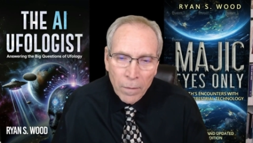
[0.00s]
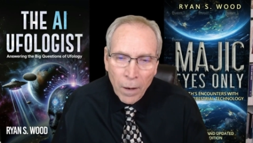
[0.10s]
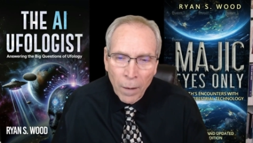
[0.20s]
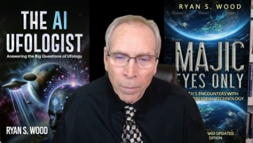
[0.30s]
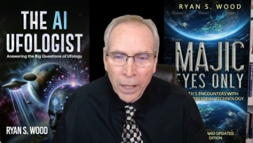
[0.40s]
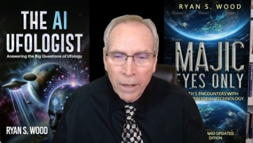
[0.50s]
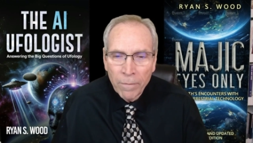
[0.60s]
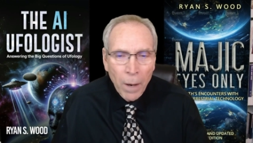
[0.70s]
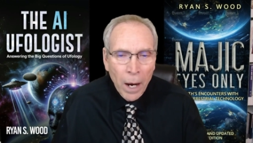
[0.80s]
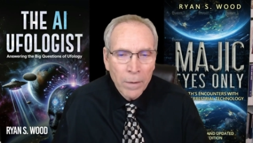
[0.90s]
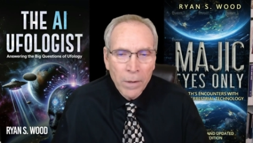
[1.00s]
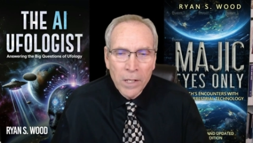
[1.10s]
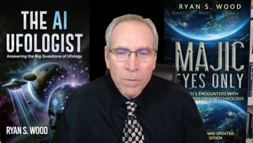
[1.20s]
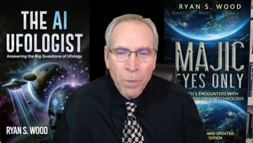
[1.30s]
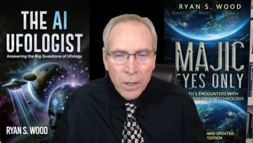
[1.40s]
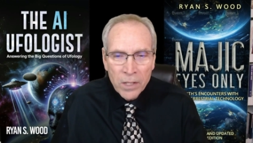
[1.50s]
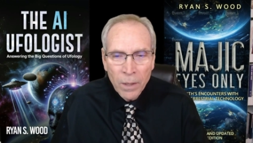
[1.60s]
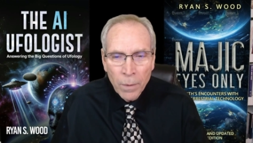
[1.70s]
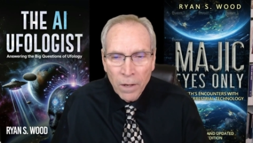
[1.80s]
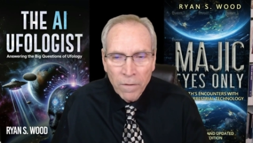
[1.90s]
believe, by these
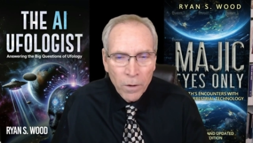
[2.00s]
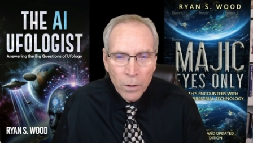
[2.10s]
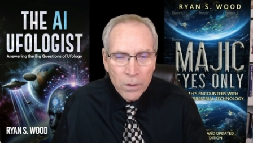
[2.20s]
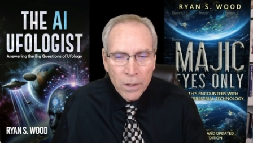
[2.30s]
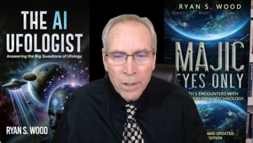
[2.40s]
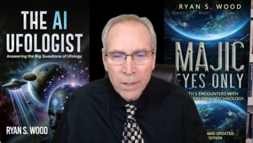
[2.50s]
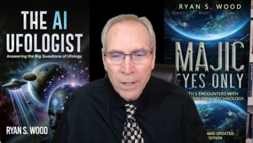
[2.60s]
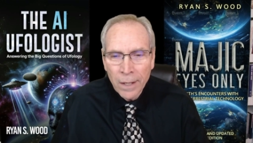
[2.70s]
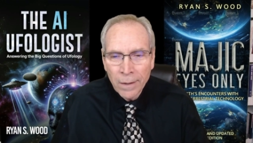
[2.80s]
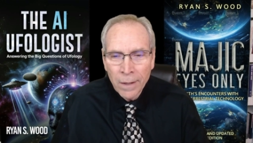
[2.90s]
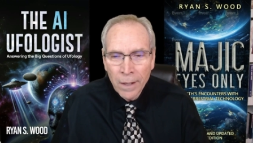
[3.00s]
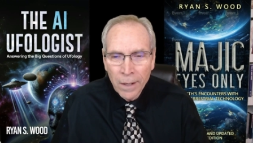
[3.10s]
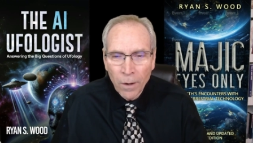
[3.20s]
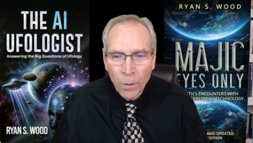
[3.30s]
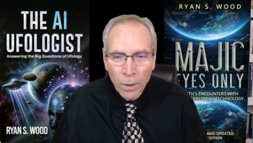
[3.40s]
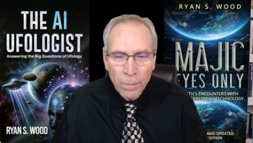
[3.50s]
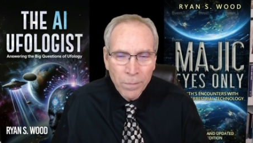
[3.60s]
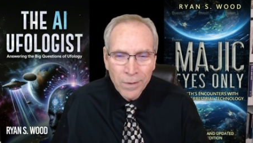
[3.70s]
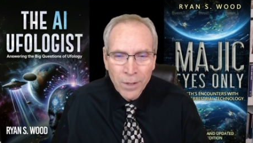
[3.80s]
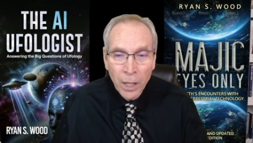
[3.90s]
proximity fuses and or
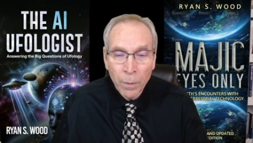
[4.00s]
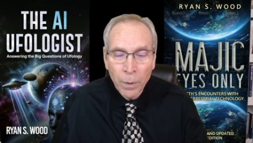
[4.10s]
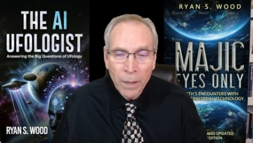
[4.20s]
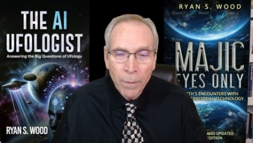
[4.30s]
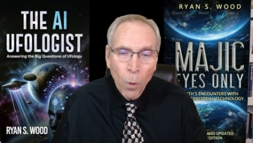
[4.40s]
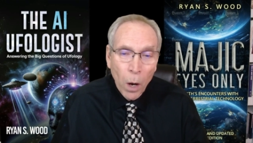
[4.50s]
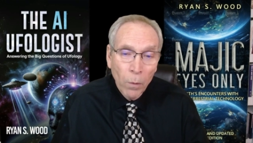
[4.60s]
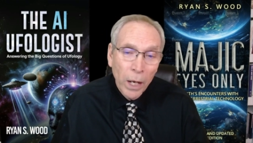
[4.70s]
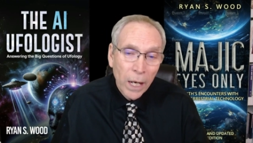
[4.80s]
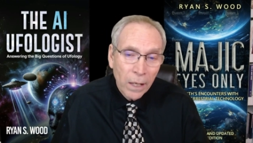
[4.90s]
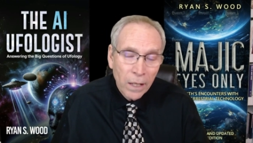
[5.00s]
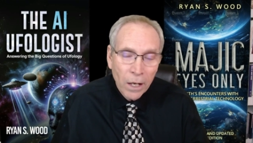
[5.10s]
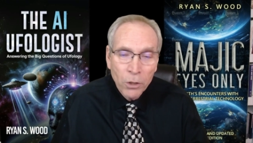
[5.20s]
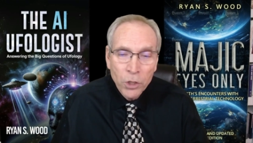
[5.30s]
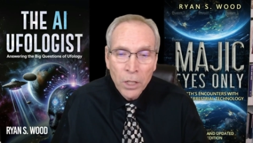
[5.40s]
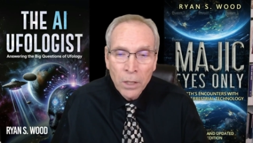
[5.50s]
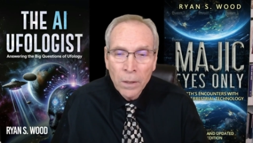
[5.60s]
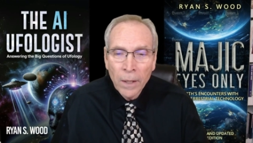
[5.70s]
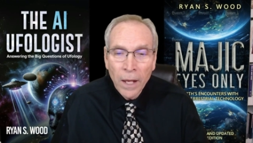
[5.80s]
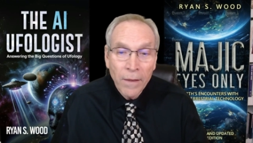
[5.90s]
deliberately. But one went into the ocean
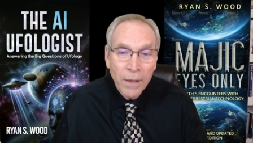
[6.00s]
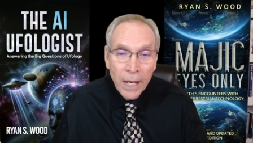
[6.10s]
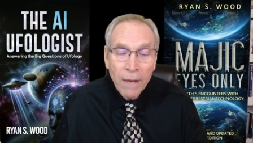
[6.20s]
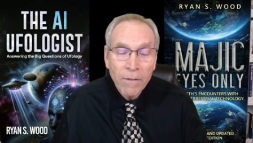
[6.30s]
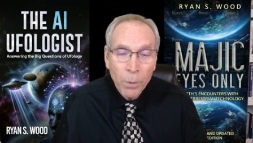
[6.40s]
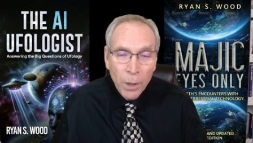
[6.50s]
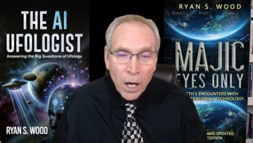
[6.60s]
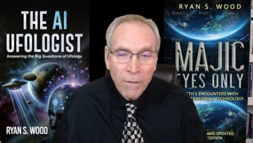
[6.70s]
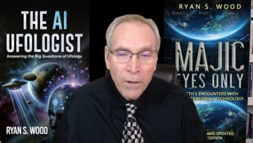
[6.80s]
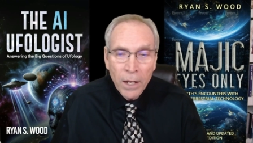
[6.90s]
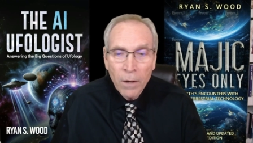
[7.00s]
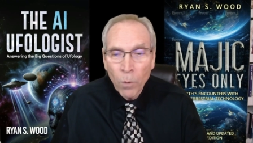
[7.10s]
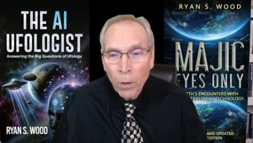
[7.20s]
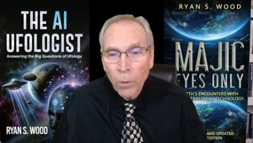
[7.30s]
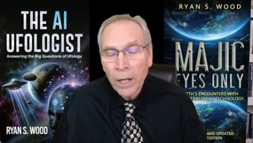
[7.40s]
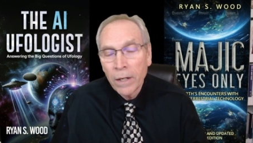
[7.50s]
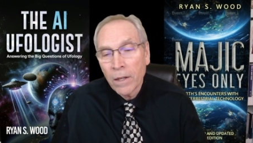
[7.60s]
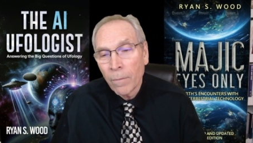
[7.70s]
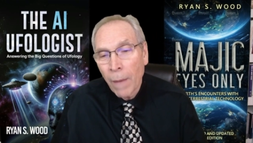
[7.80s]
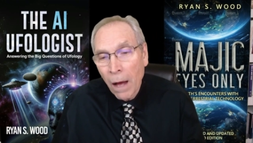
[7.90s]
and the Navy recovered it, and one went into
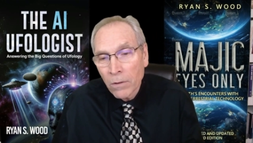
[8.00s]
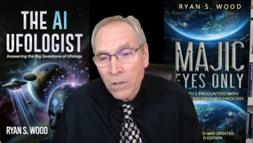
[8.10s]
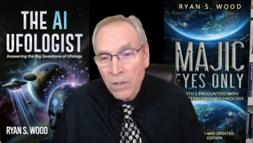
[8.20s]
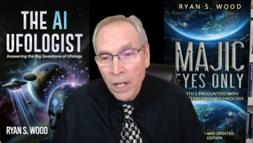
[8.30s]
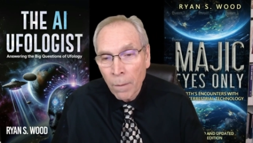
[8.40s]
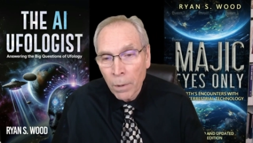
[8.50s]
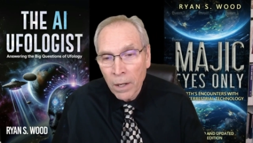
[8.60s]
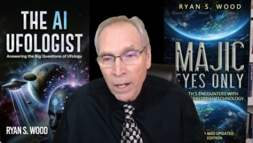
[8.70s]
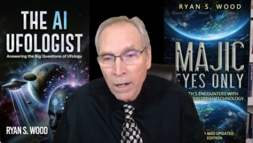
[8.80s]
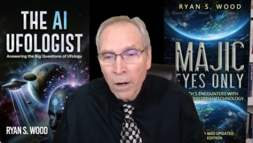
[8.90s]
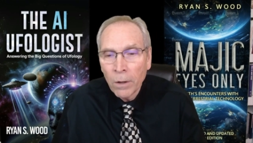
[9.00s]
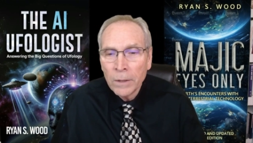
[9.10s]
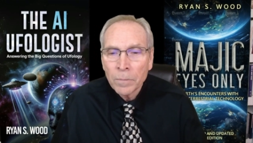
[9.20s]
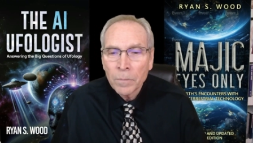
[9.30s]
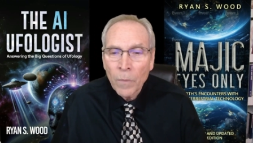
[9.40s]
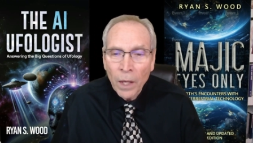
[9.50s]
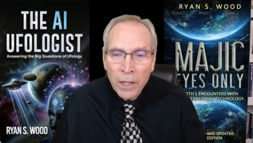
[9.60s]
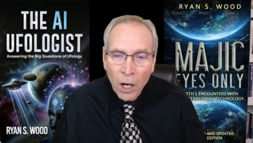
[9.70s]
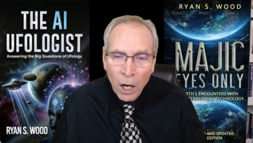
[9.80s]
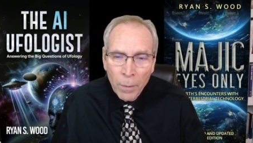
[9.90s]
the mountains of San Bernardino and the
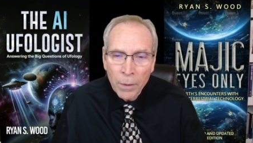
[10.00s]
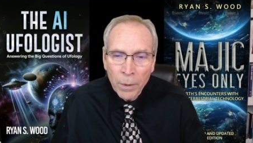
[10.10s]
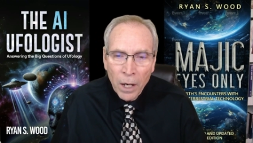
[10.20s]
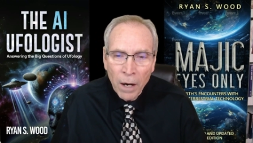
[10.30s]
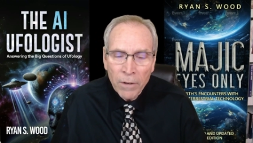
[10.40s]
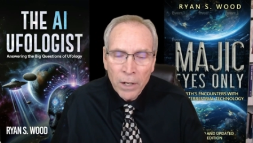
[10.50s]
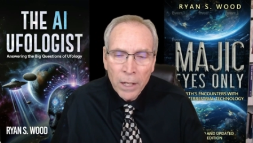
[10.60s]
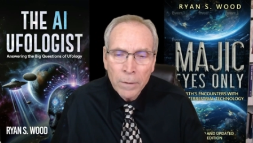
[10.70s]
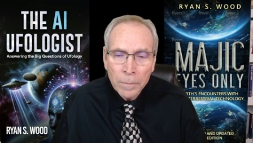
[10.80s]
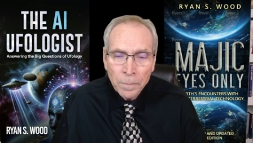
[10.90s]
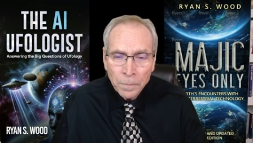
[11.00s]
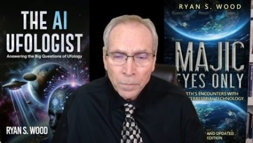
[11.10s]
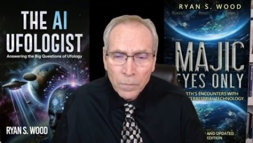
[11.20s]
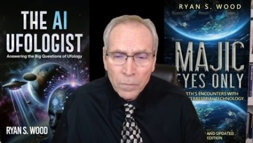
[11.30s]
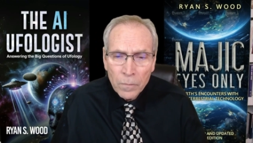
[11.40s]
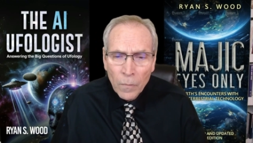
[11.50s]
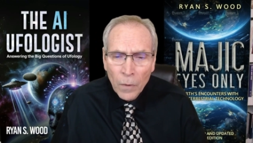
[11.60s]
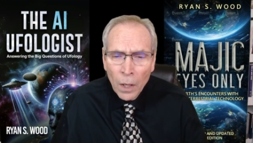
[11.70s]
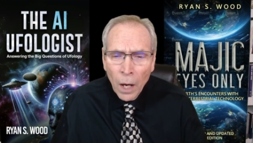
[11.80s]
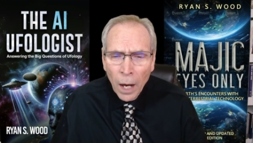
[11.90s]
Army recovered it.
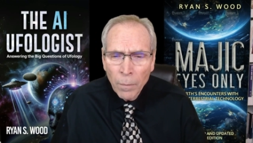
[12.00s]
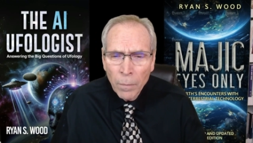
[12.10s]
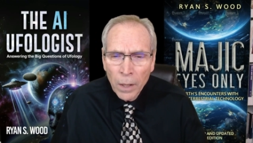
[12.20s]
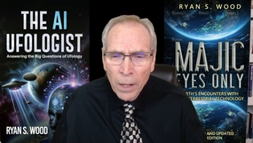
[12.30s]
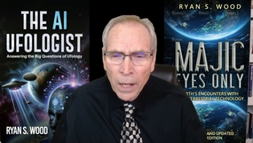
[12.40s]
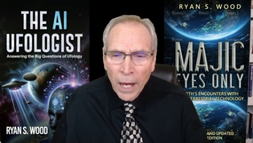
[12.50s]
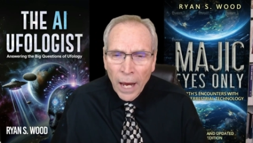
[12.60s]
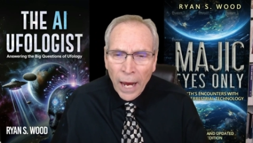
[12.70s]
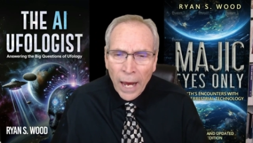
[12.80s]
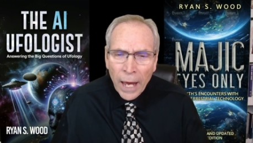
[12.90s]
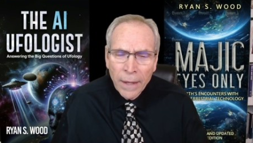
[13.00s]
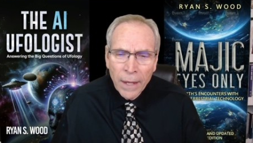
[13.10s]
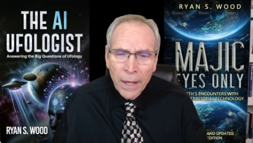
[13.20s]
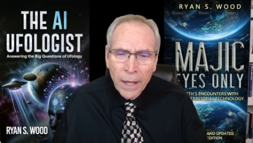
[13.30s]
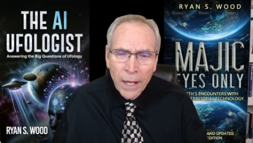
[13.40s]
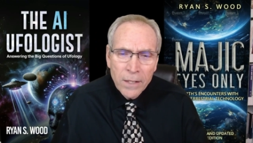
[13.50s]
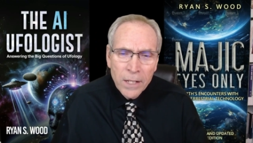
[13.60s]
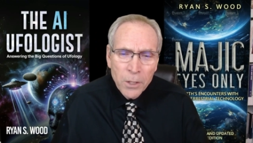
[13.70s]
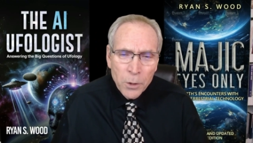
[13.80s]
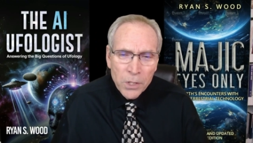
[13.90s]
Um, and it's
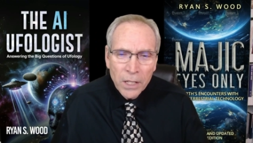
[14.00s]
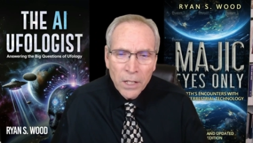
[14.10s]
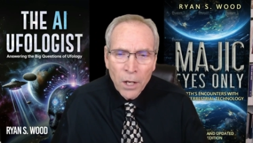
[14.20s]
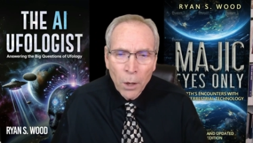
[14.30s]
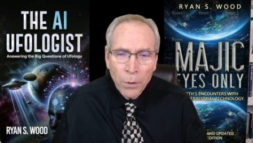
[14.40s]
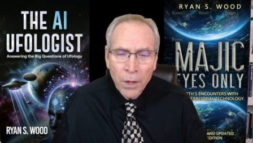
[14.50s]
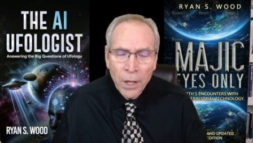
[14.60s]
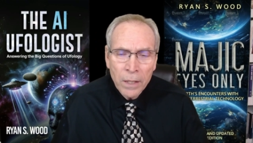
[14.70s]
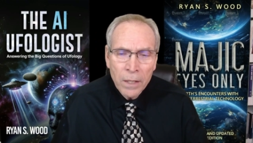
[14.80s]
interesting to note that